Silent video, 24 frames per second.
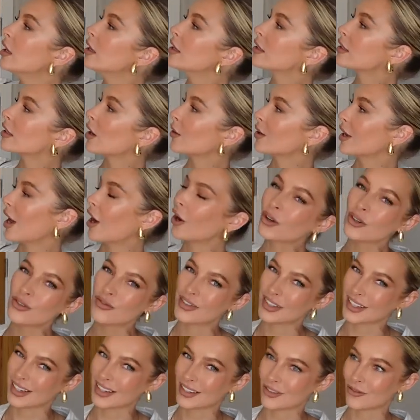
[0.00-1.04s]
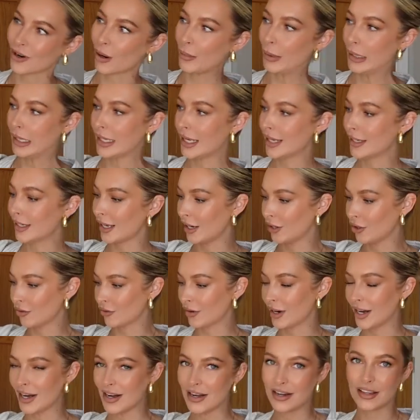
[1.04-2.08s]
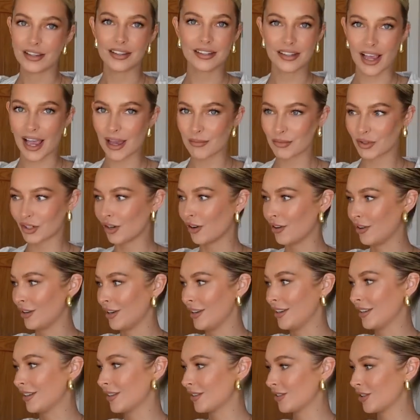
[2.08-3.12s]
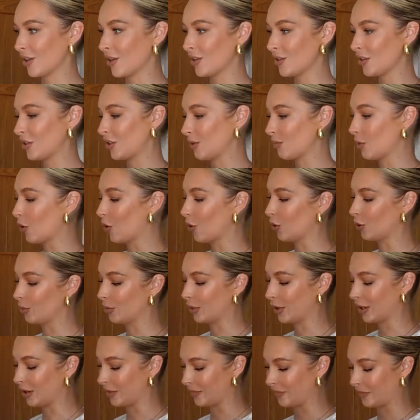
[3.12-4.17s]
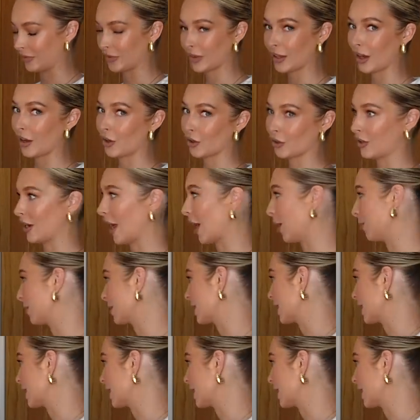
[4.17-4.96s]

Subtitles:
So yeah, I couldn't resist grabbing this in green. Same size small, but couldn't help